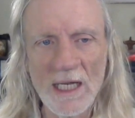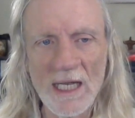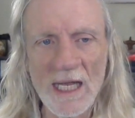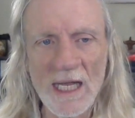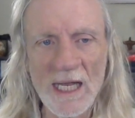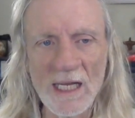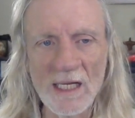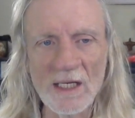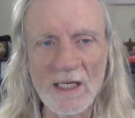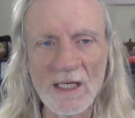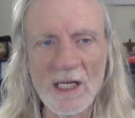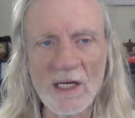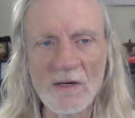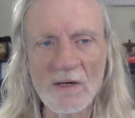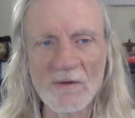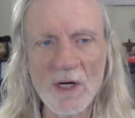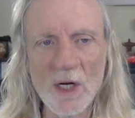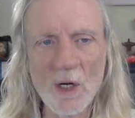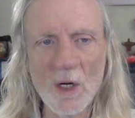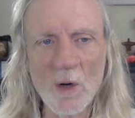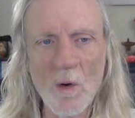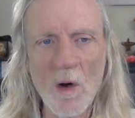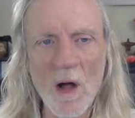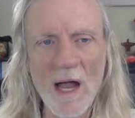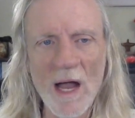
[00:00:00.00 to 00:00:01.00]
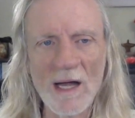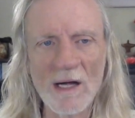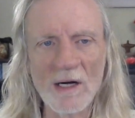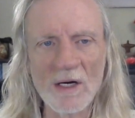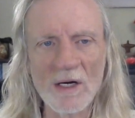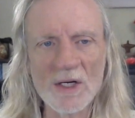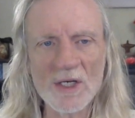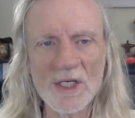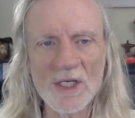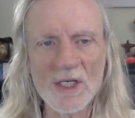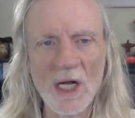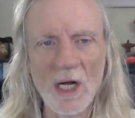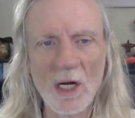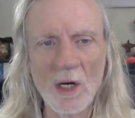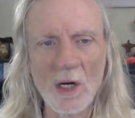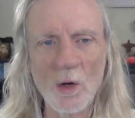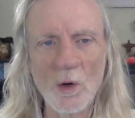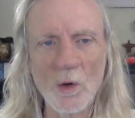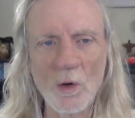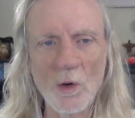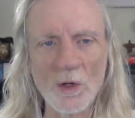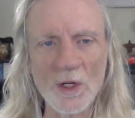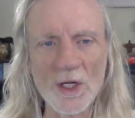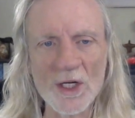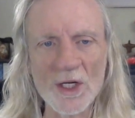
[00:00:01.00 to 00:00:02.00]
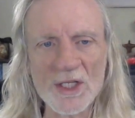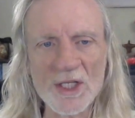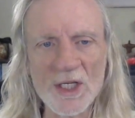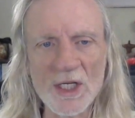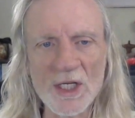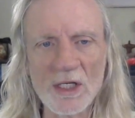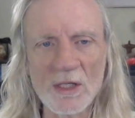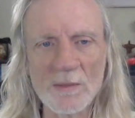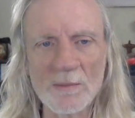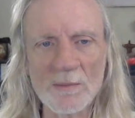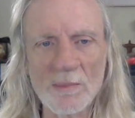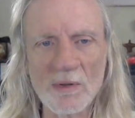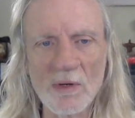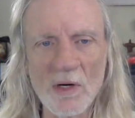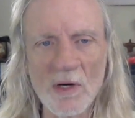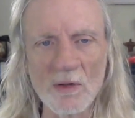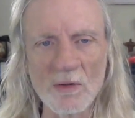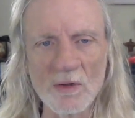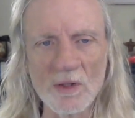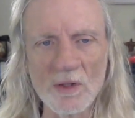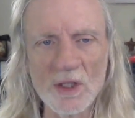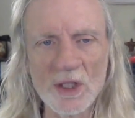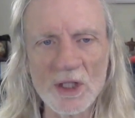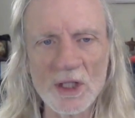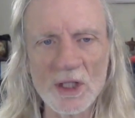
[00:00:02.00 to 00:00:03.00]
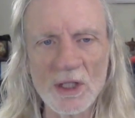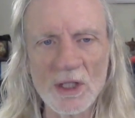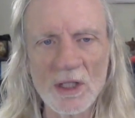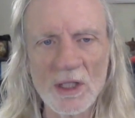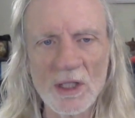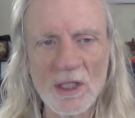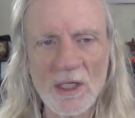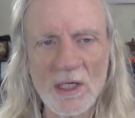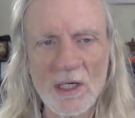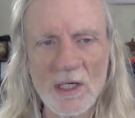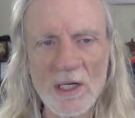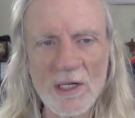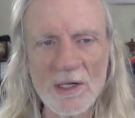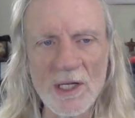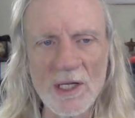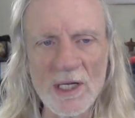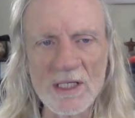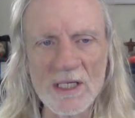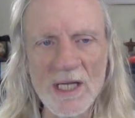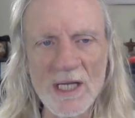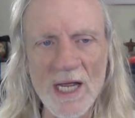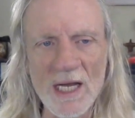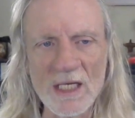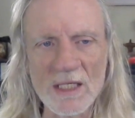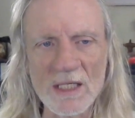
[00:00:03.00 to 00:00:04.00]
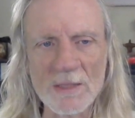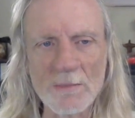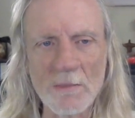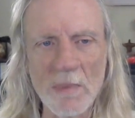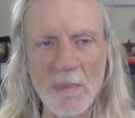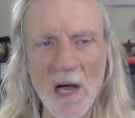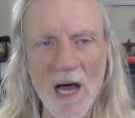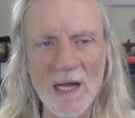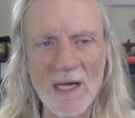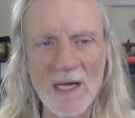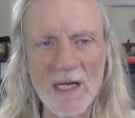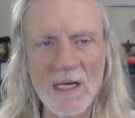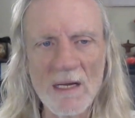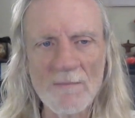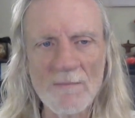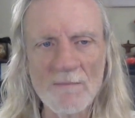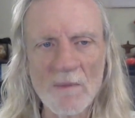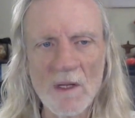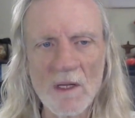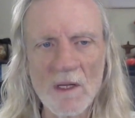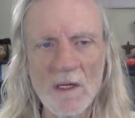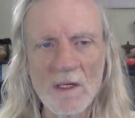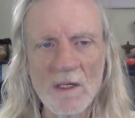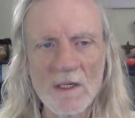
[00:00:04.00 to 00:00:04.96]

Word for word: Healing requires a holistic approach that takes body,